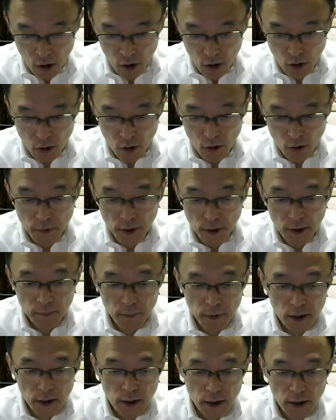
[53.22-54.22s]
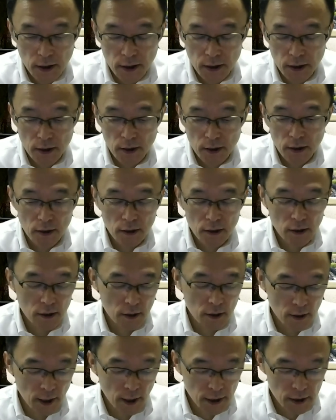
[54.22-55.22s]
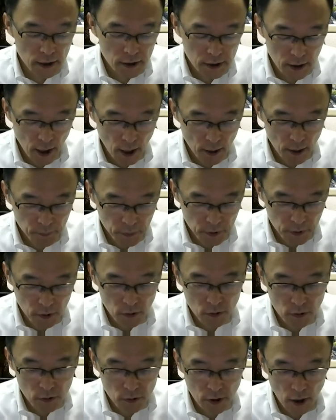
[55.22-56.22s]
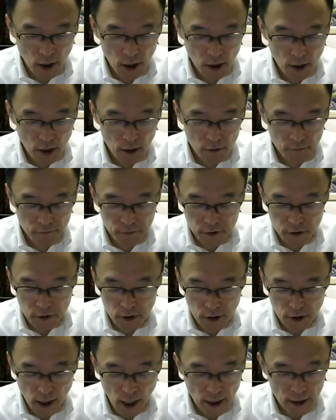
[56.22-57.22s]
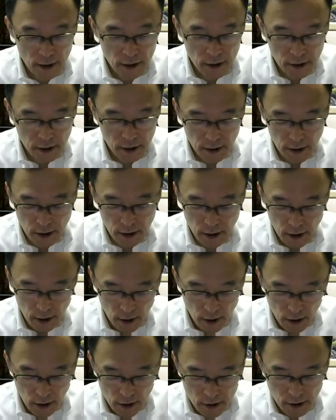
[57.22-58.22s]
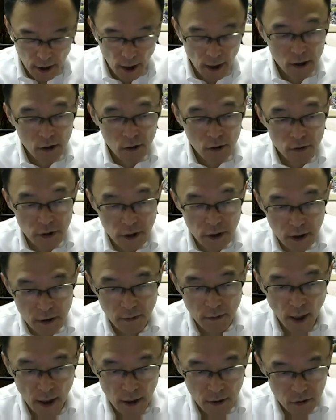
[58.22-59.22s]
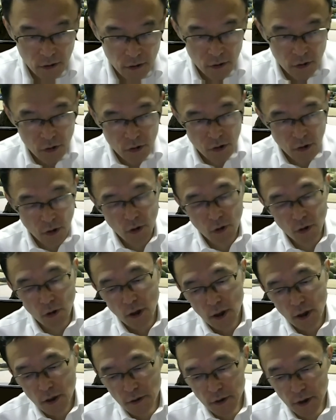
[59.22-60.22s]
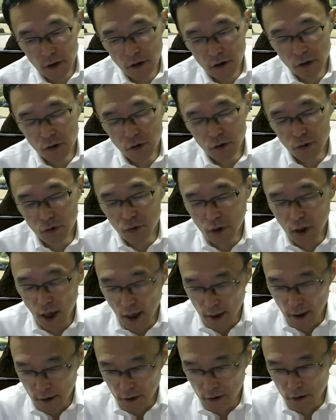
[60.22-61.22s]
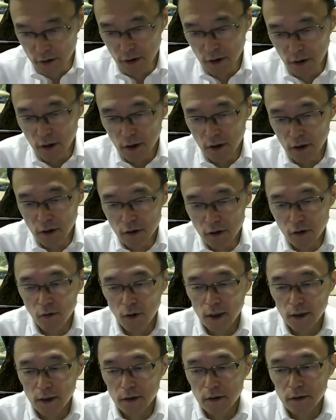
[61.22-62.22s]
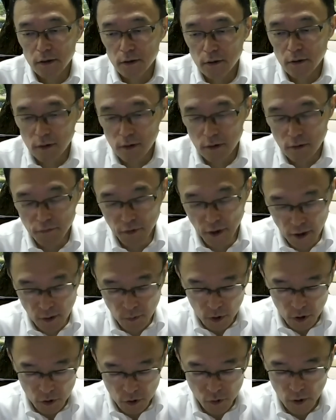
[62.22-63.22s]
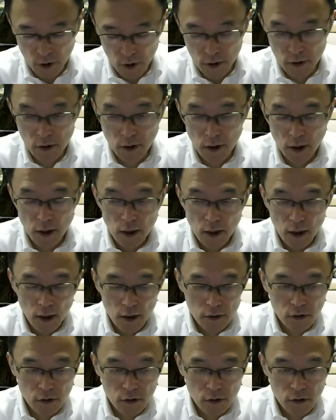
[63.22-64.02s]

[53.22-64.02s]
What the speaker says: or maybe the late appears after the antipsychotic drugs. So these two kinds is quite a famous one. And